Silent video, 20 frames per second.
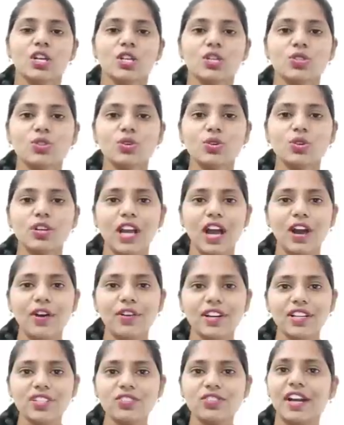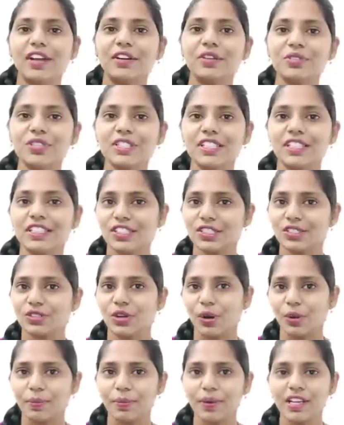So now let us try to see this
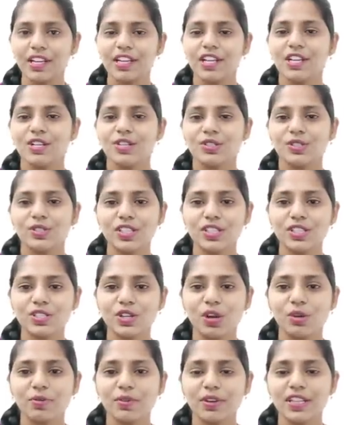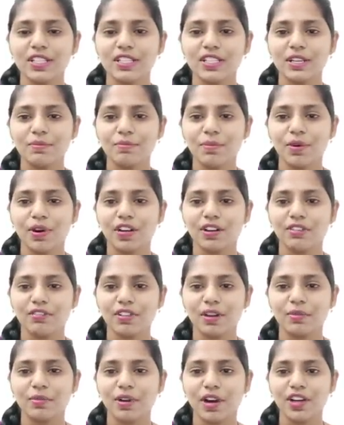topic. So this topic is important
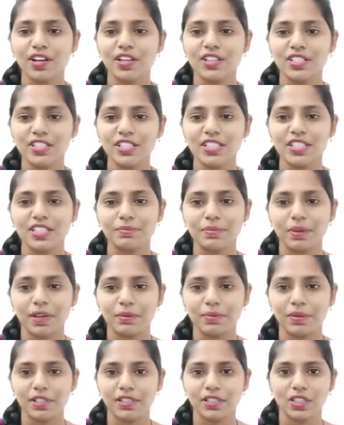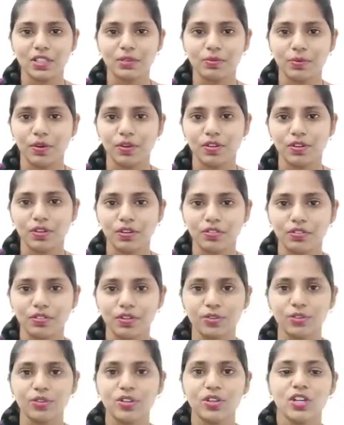from a GS paper 3 point of
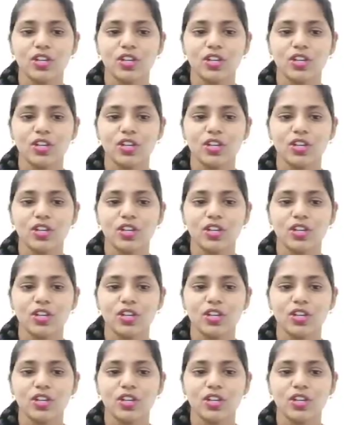view.